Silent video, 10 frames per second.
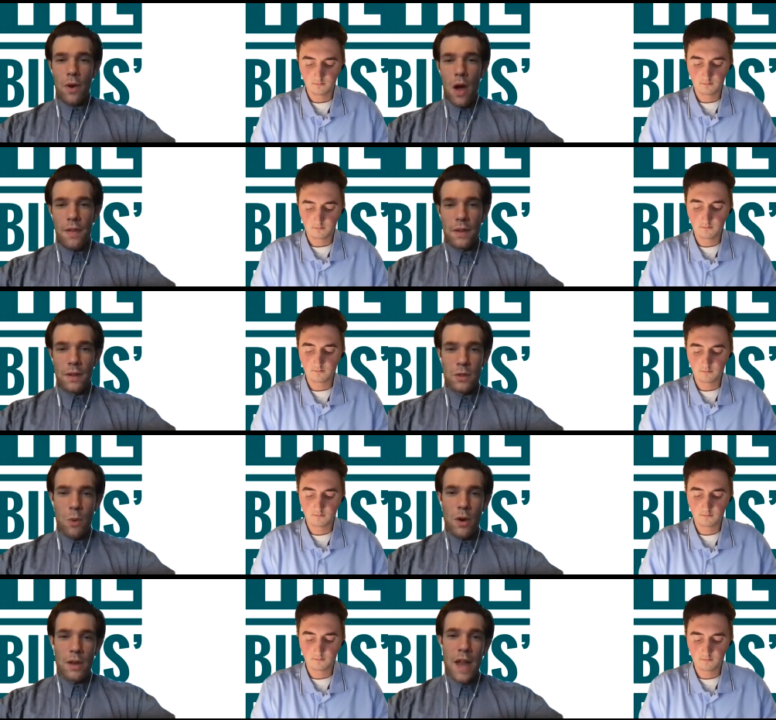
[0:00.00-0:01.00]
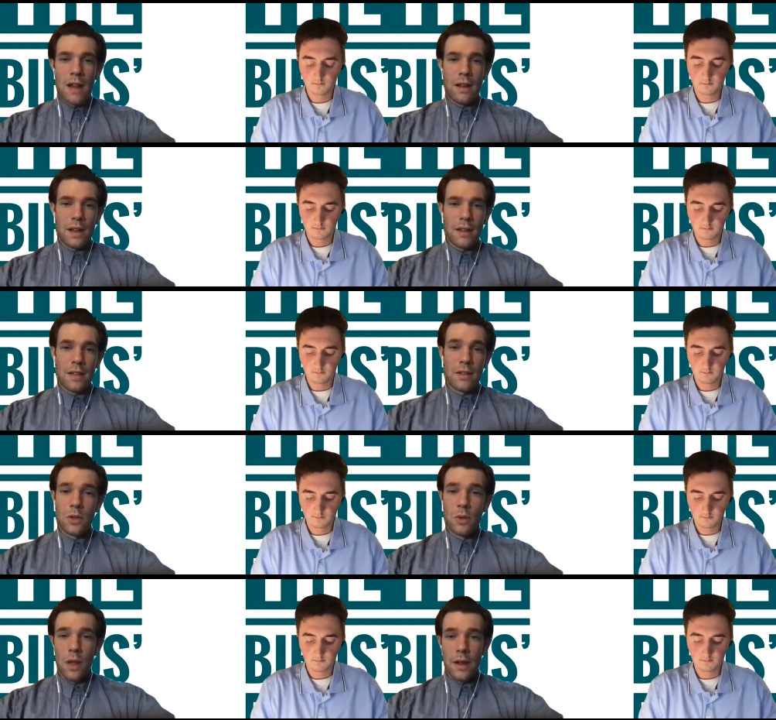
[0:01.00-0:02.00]
Speaker 1: I think there's more to not like than to
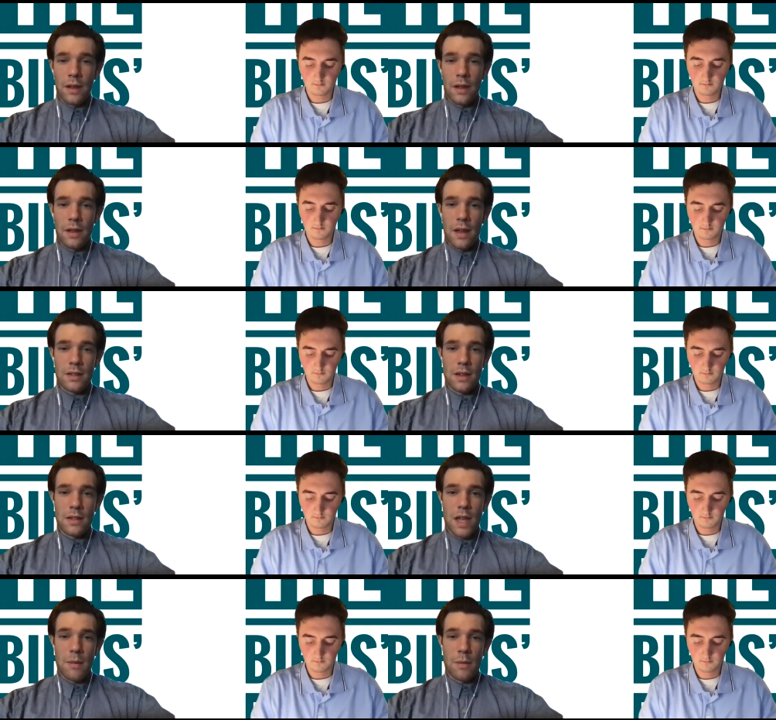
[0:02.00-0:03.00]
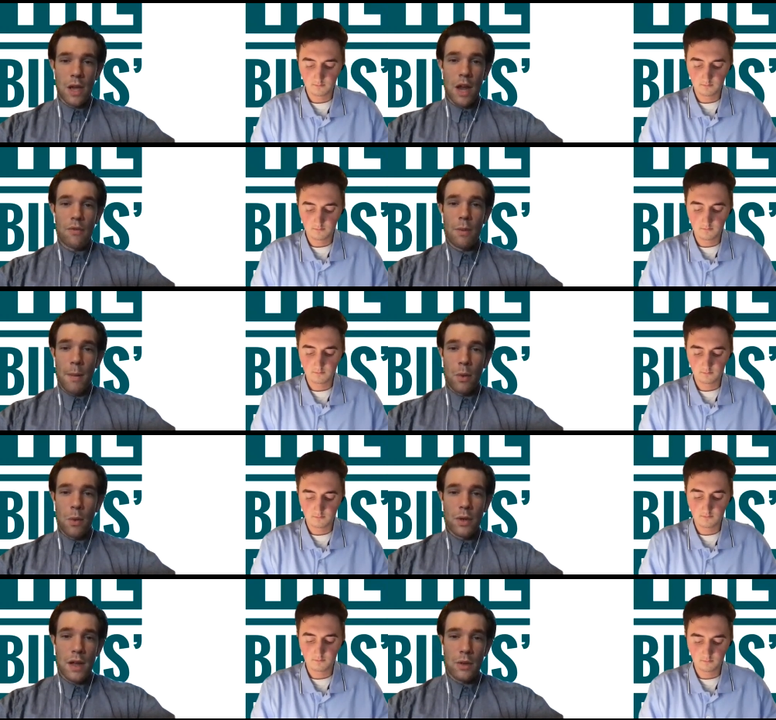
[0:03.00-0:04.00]
like in last night's game. You got to remember, we're
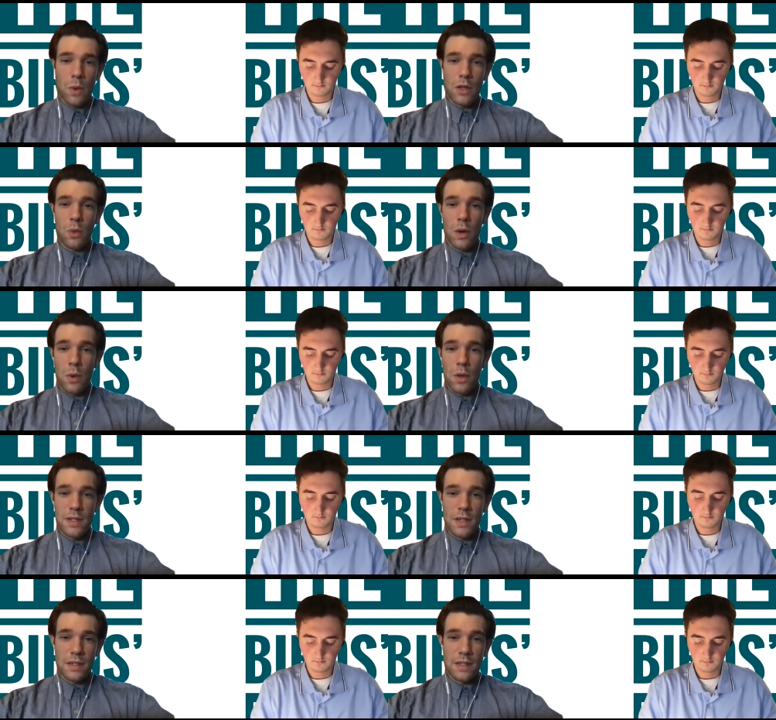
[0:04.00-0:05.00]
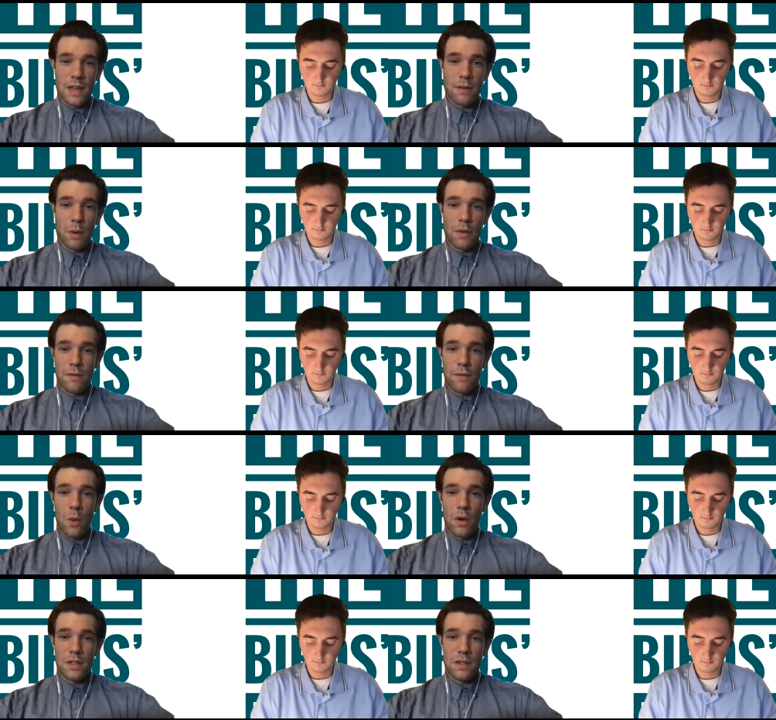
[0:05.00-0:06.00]
down, 21-16 with four
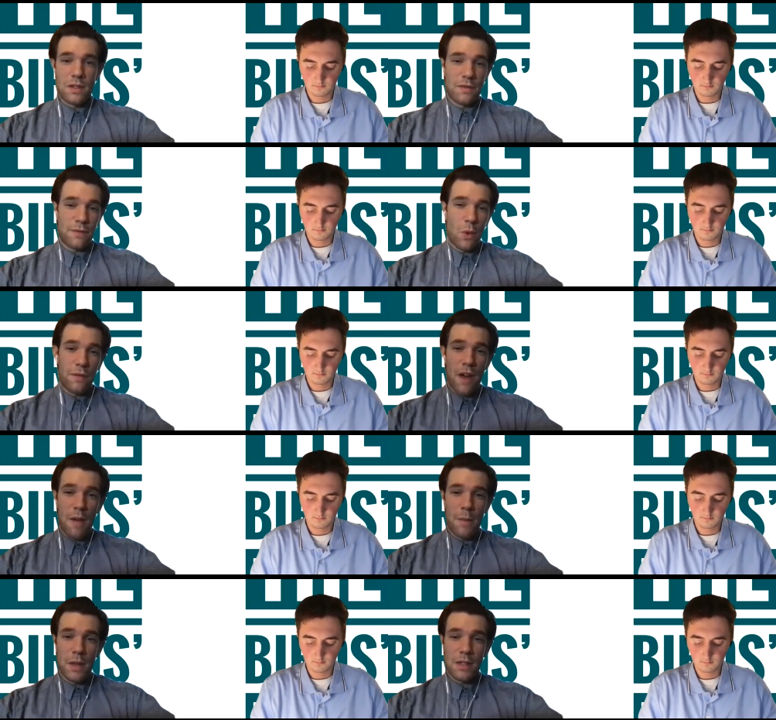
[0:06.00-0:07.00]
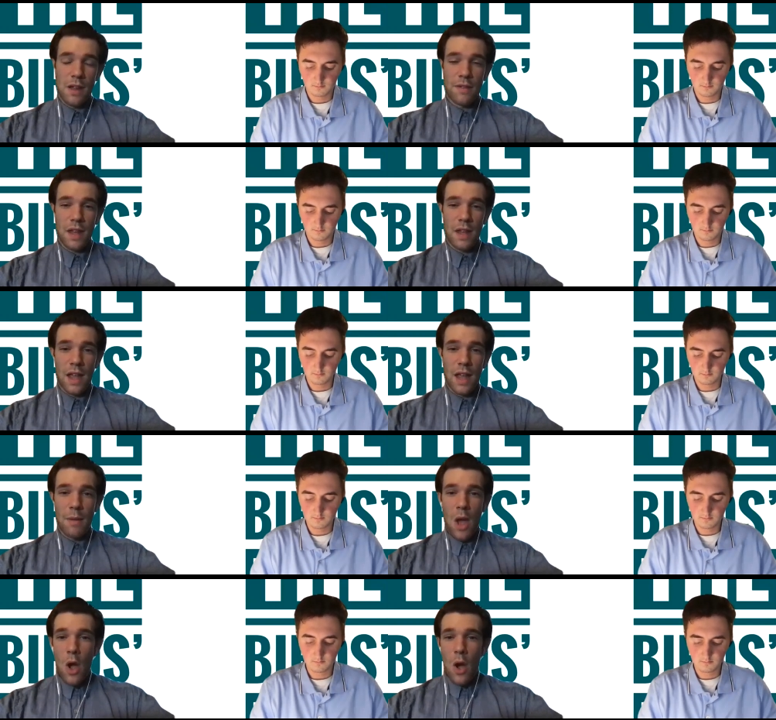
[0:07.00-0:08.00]
to five minutes left in that game.
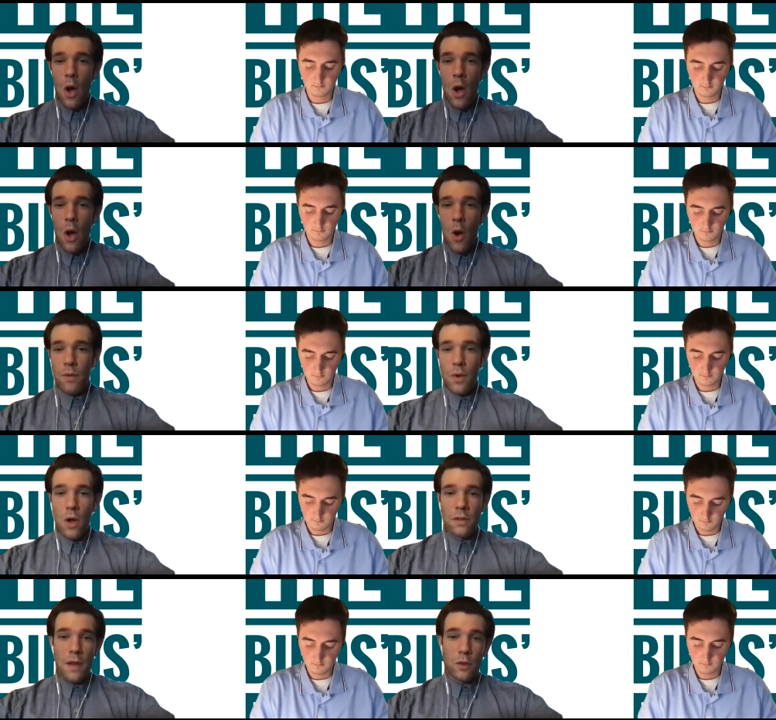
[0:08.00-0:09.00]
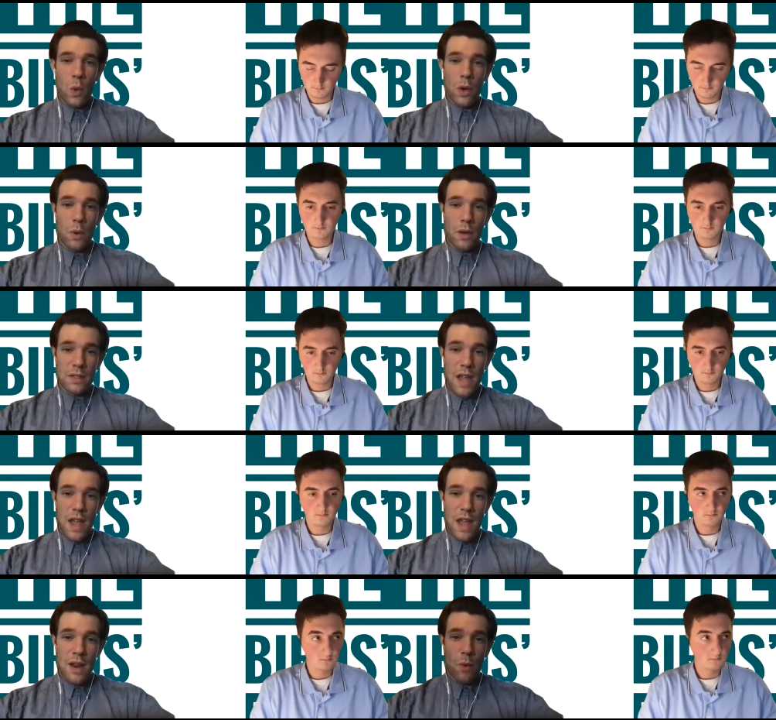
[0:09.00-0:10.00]
Overall, down 21-10
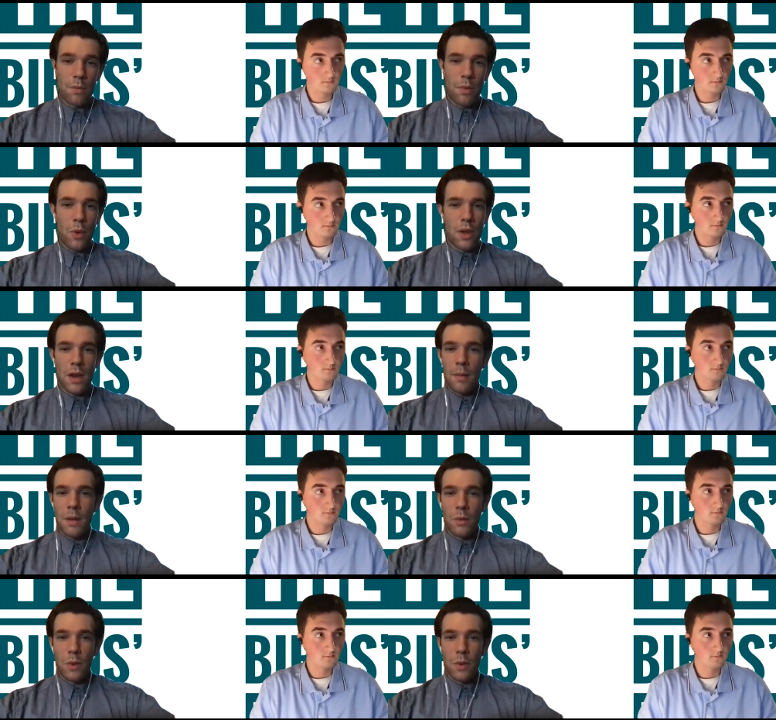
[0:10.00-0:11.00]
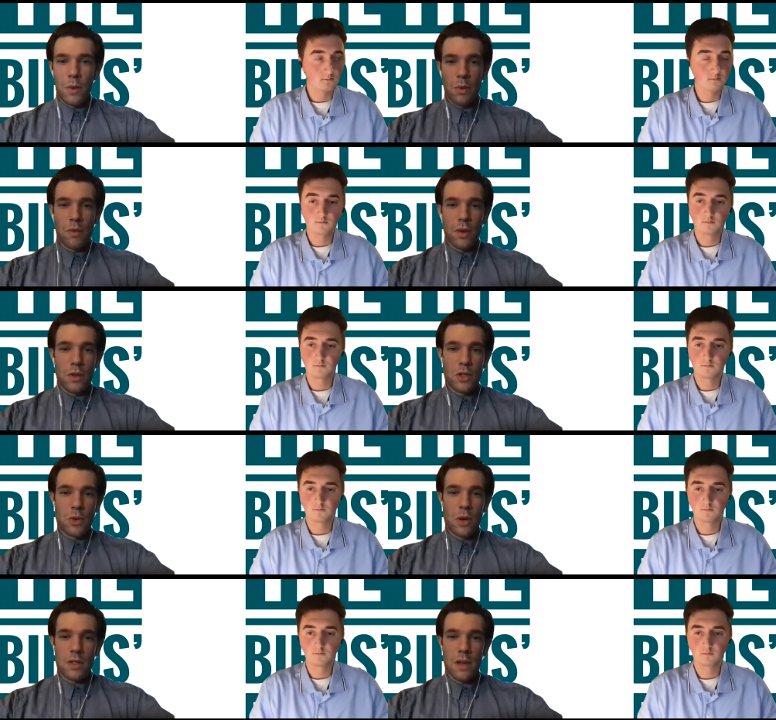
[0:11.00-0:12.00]
at one point. I mean, we were really
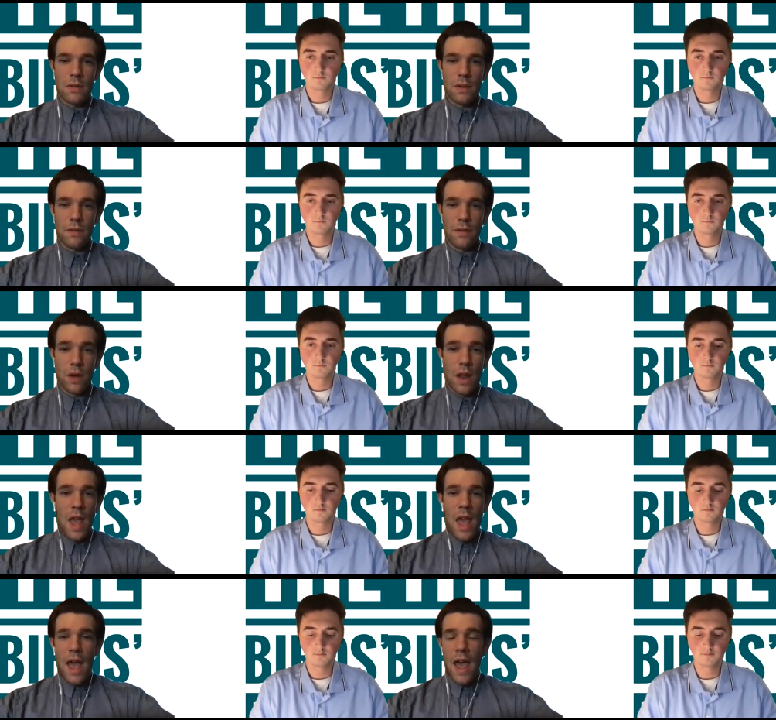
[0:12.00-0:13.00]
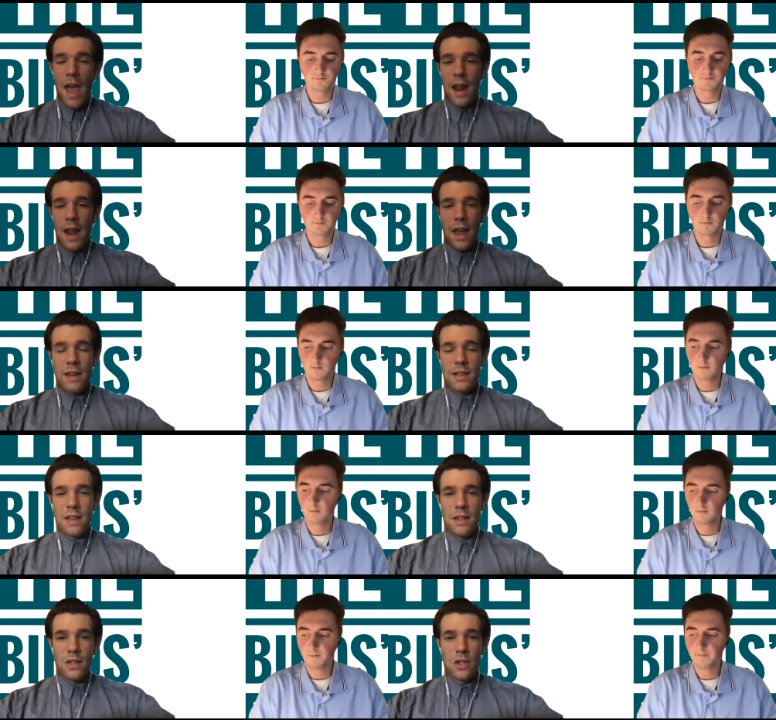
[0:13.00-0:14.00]
shooting ourselves in the foot. And I got to say
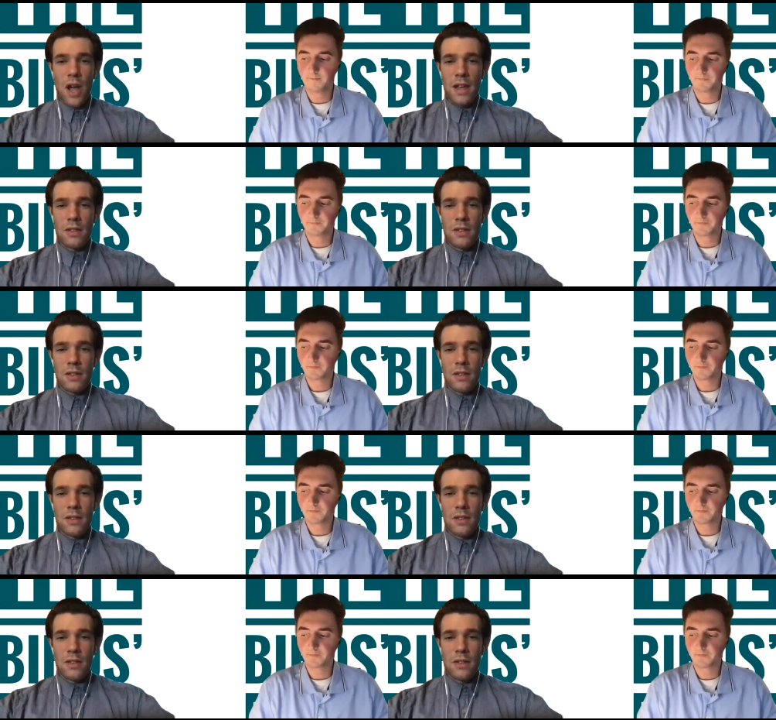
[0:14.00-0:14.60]
this, the Giants really